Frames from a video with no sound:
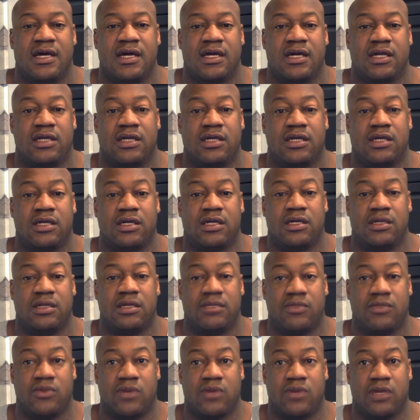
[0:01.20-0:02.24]
Good
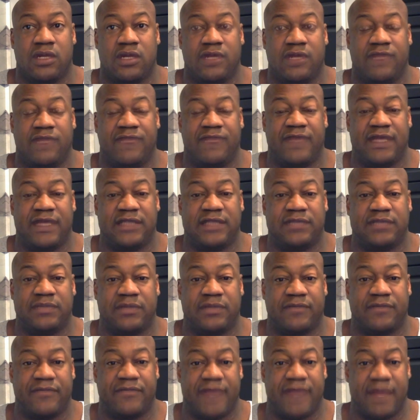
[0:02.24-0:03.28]
morning,
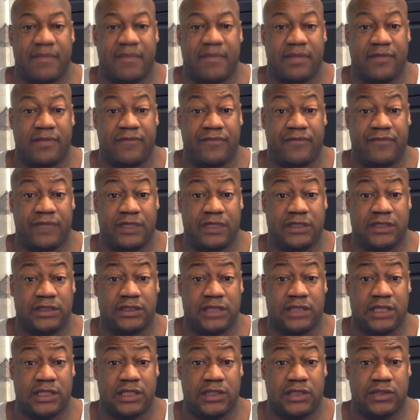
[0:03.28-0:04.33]
Facebook family and
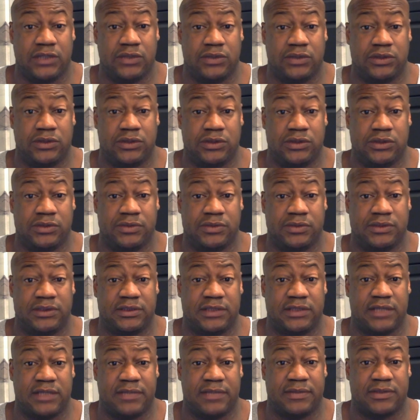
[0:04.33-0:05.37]
friends, and YouTube
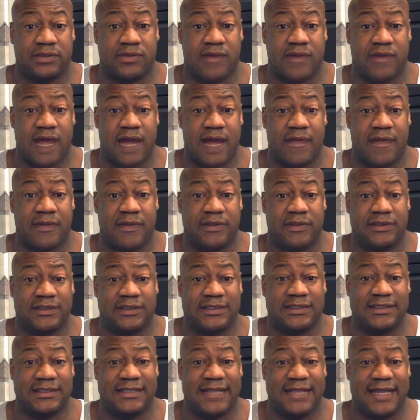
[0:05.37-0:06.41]
subscribers.
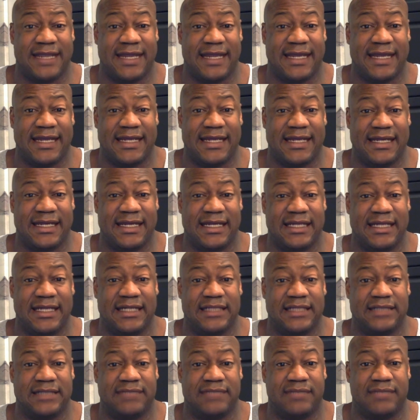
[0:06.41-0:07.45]
Today it
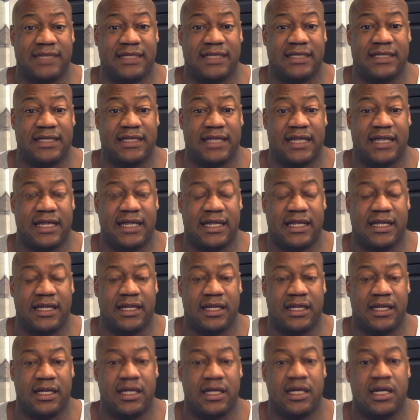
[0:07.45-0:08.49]
is Monday,
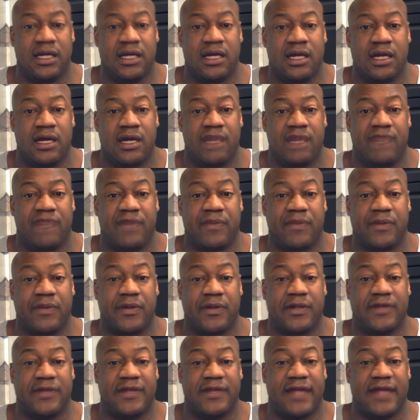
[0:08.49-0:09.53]

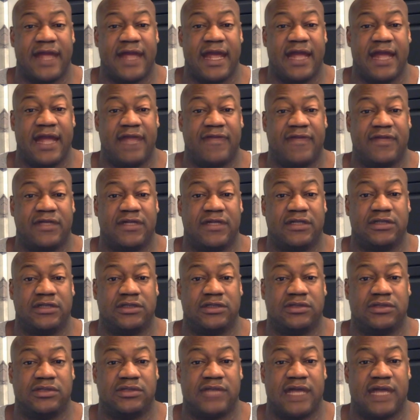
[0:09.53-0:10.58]
February the 8th,
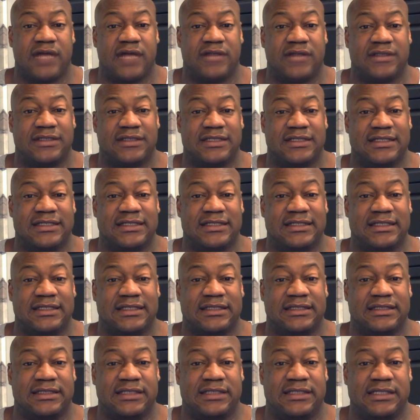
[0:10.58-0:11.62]

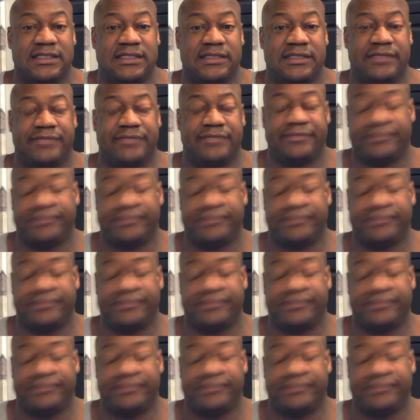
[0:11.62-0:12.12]
2016.